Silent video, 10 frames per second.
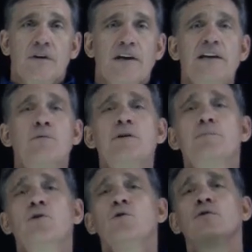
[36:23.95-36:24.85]
And it would
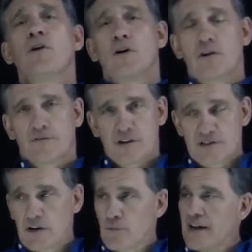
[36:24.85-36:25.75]
behoove all of
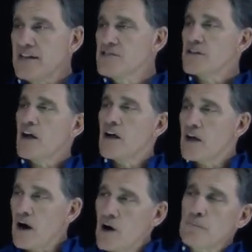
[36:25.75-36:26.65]
us and raise
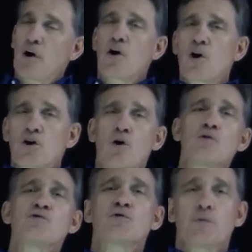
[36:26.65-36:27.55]
our bar
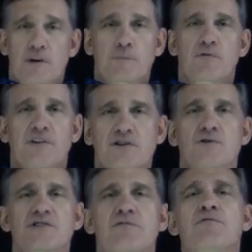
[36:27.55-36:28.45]
closer to being
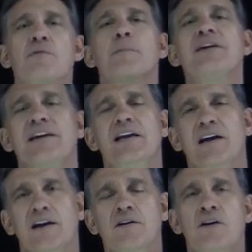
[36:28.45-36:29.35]
professionals if from the
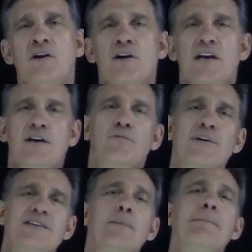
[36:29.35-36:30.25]
beginning, if
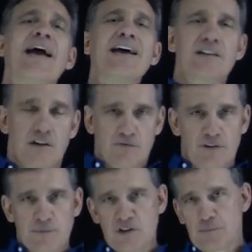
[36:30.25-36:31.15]
we demanded
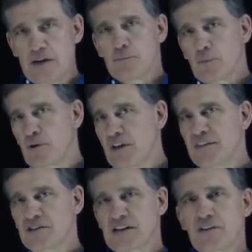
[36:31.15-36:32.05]
from these people putting
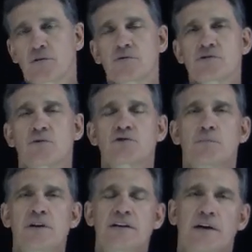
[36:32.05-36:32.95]
things out there on social
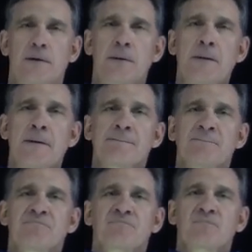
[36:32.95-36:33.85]
media,
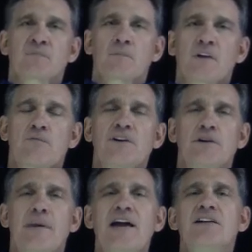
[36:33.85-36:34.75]
if we
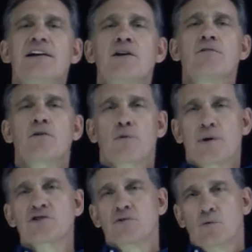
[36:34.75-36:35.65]
demanded to hear their
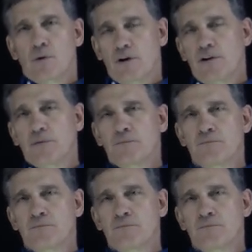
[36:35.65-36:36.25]
original work.